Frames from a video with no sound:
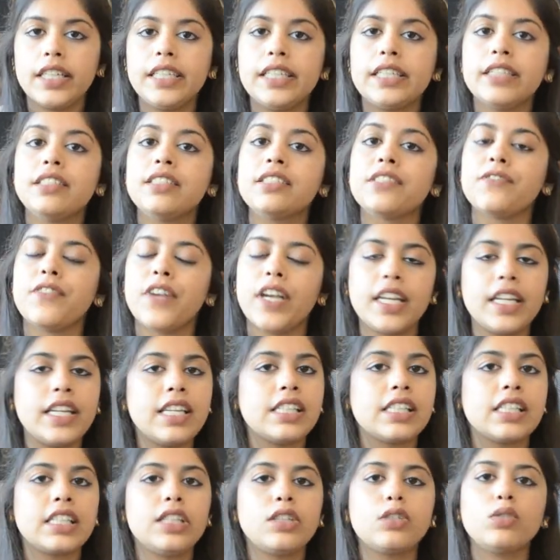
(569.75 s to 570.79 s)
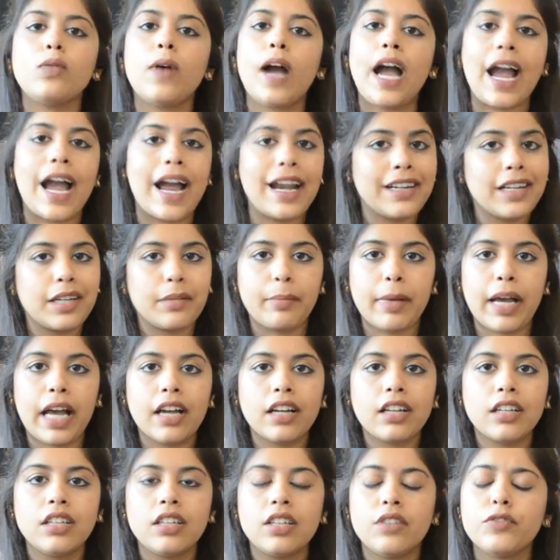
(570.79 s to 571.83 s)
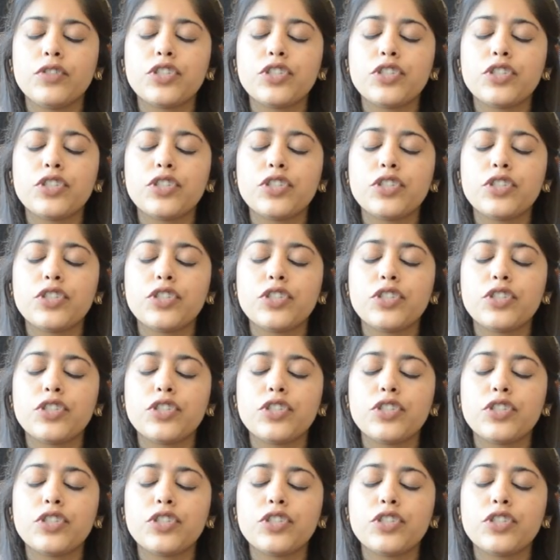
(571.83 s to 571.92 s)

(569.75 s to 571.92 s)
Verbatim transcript: it is very easy to add it back,